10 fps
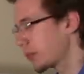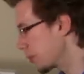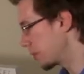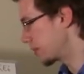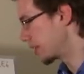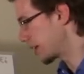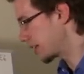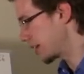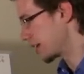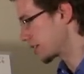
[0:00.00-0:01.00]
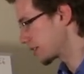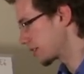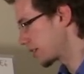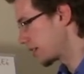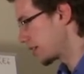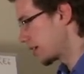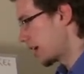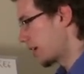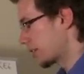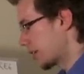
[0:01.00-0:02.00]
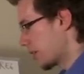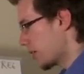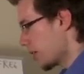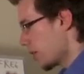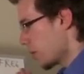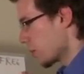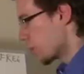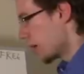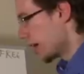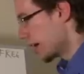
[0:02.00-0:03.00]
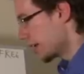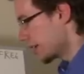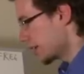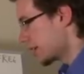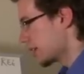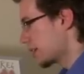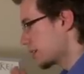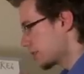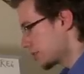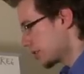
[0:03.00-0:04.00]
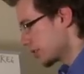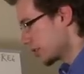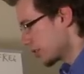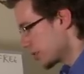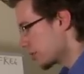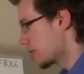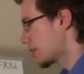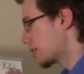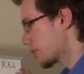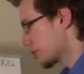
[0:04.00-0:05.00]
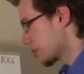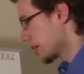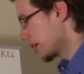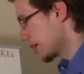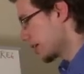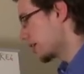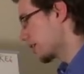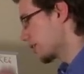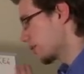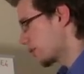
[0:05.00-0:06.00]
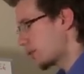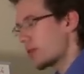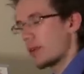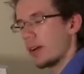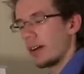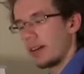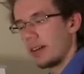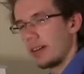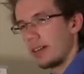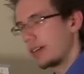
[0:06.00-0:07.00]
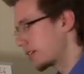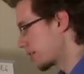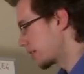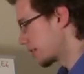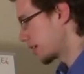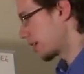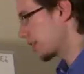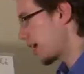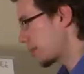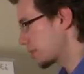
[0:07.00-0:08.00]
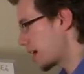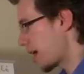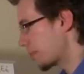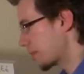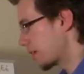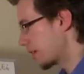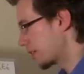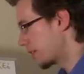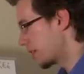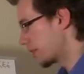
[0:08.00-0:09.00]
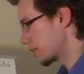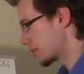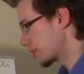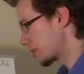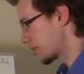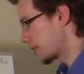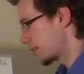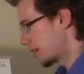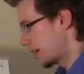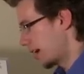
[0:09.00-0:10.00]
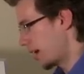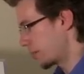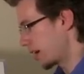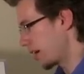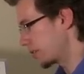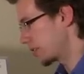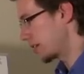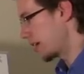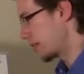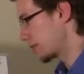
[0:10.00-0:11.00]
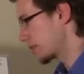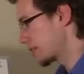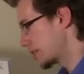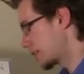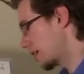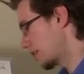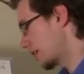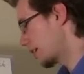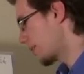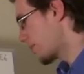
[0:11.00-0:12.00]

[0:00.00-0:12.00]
would be like this. I would go 1, 2, 3, 4. The claps happen on the notes, and I'm counting out steadily.